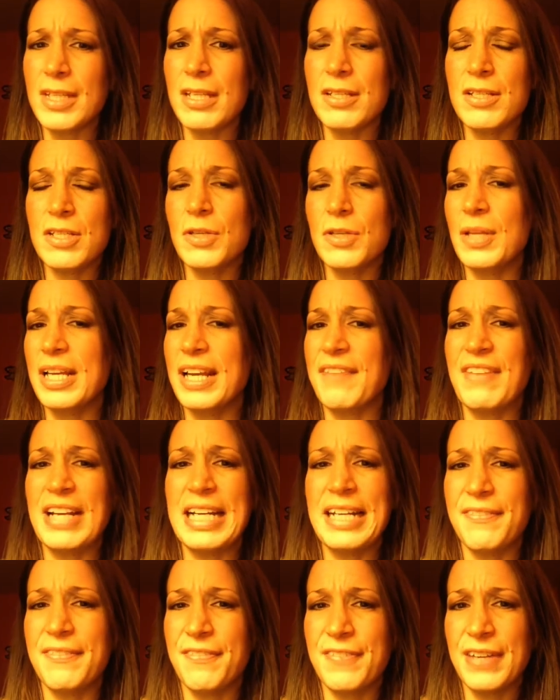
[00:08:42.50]
So like if I
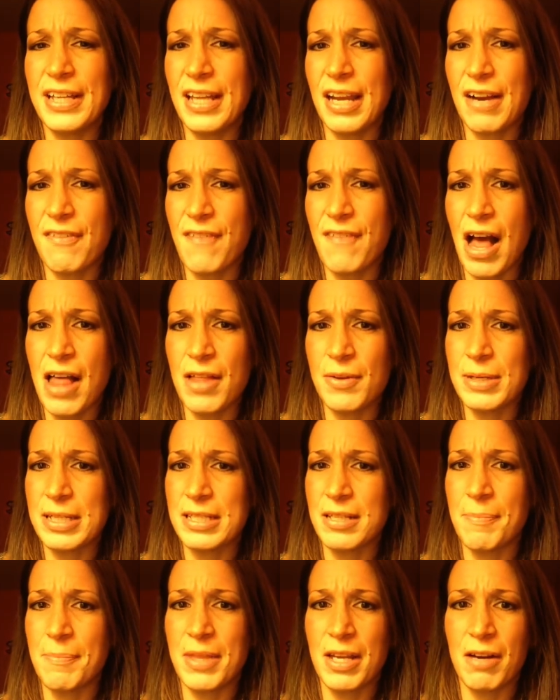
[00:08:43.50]
didn't feel like following
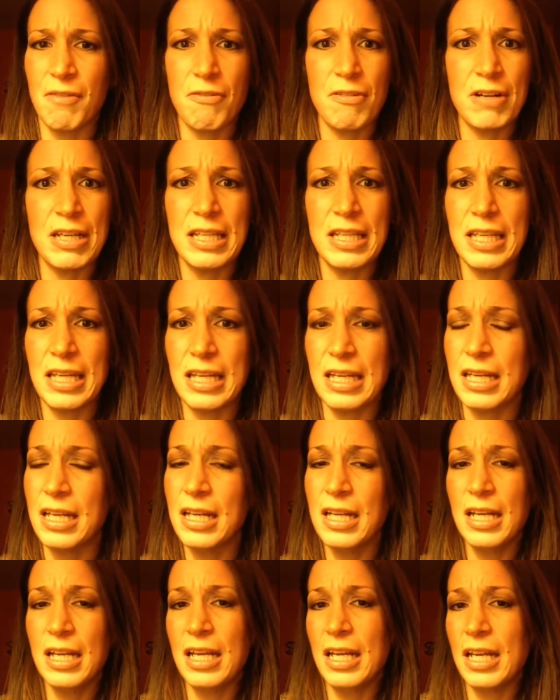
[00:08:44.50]
something really,
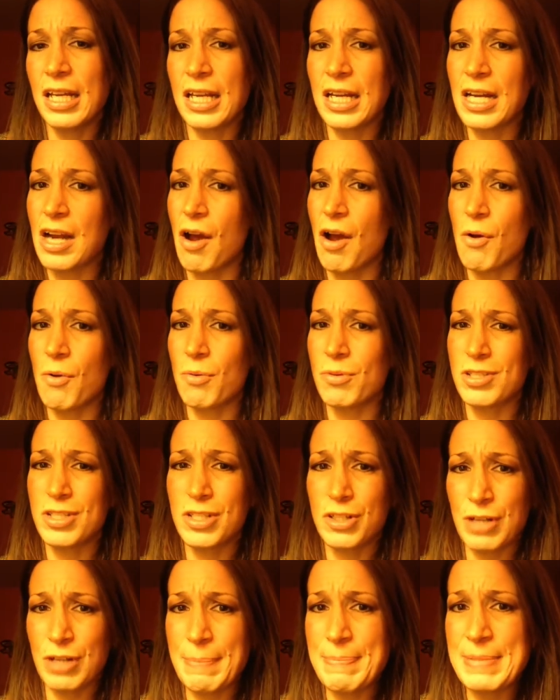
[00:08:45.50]

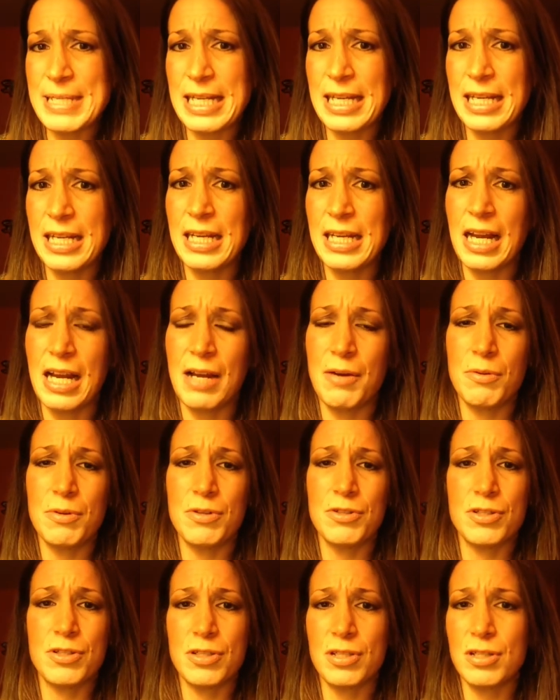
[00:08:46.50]
scripted, I
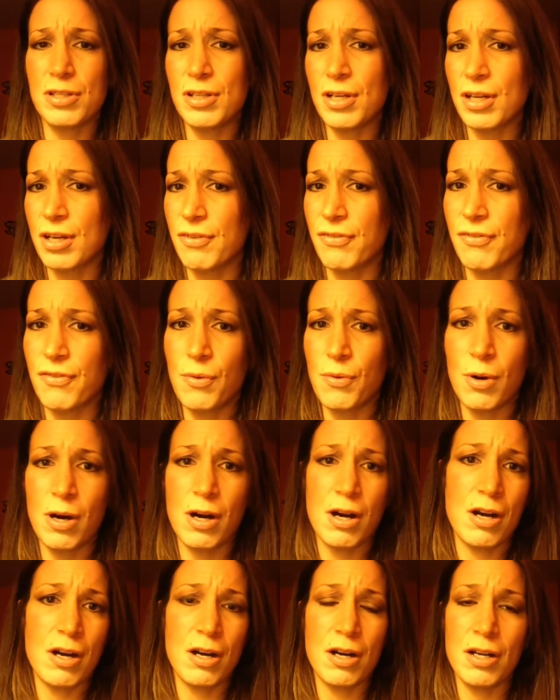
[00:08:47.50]
would just look
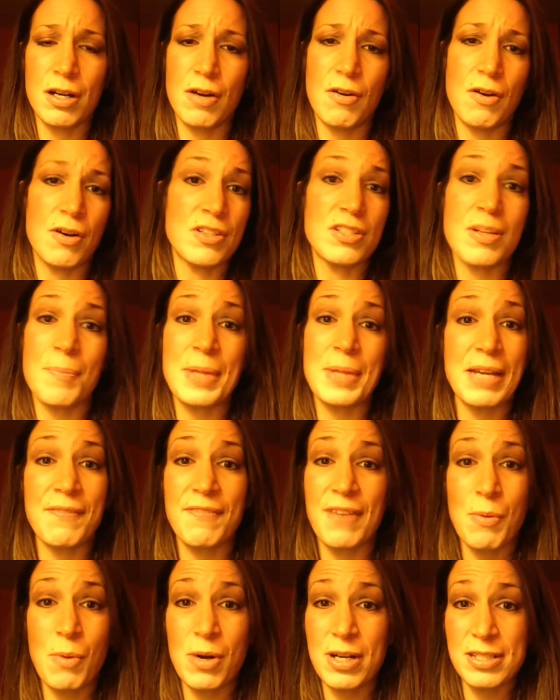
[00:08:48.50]
for, or something,
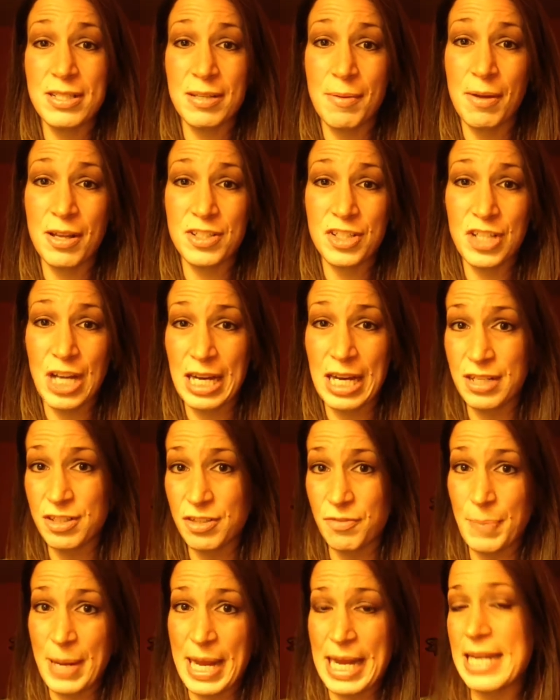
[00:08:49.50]
if I wanted a change
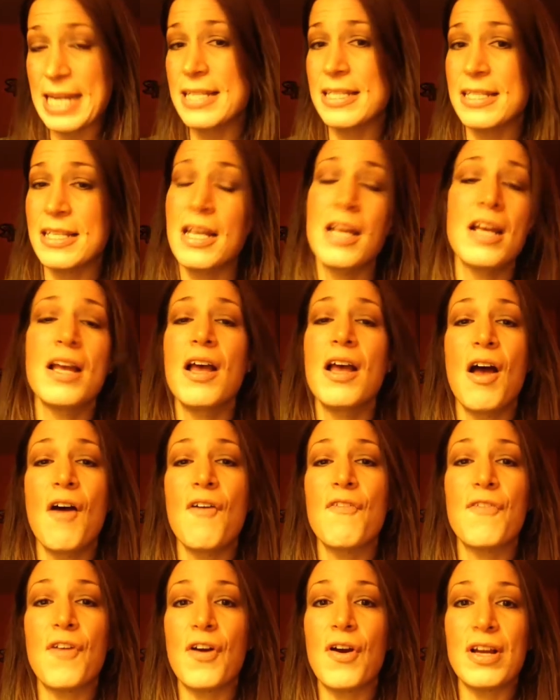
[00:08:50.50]
of pace,
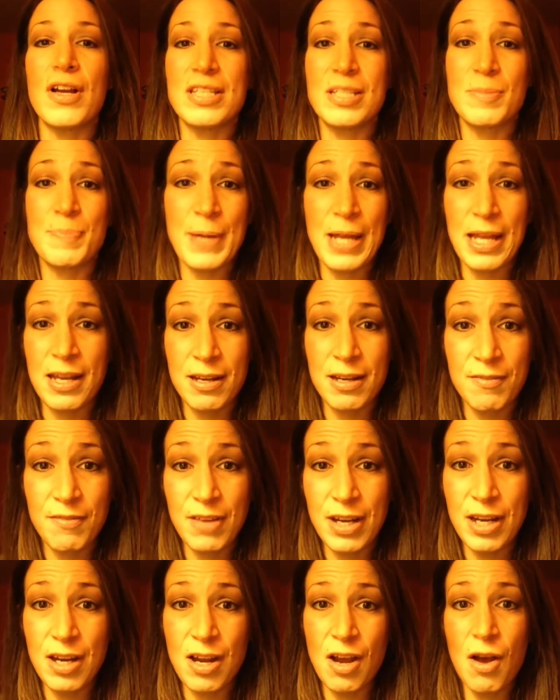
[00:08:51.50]
for a spin
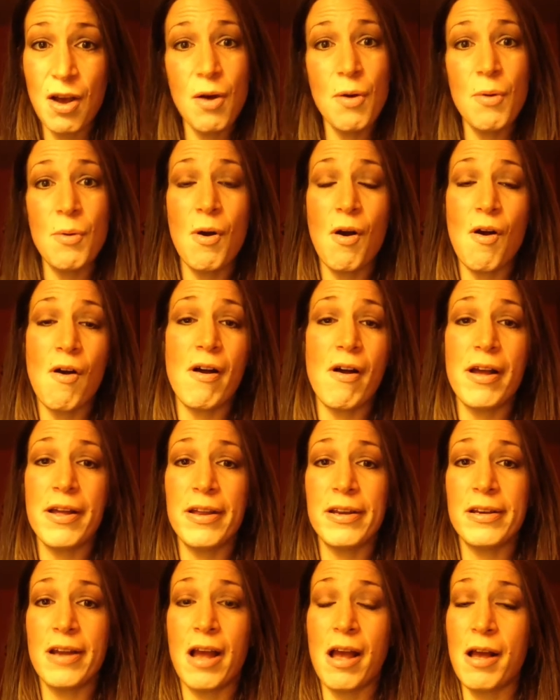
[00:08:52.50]
video
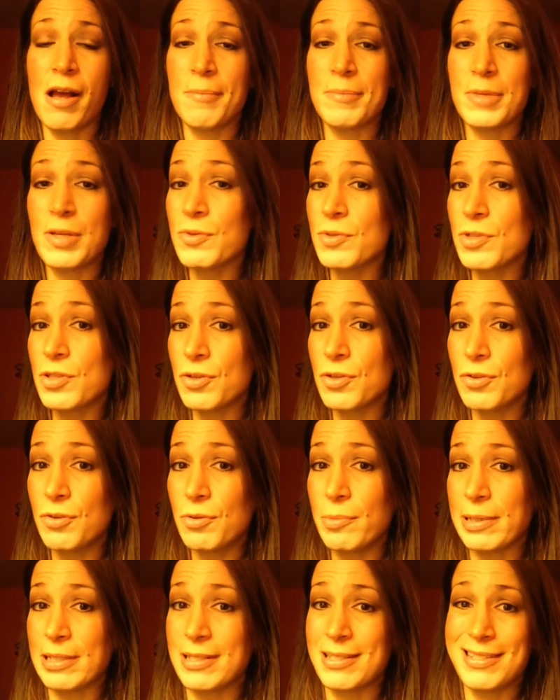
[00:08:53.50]
on
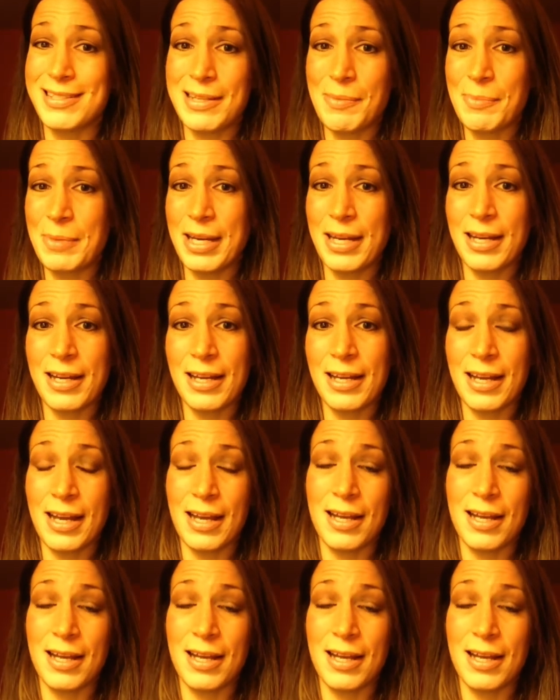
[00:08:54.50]
YouTube and sit my,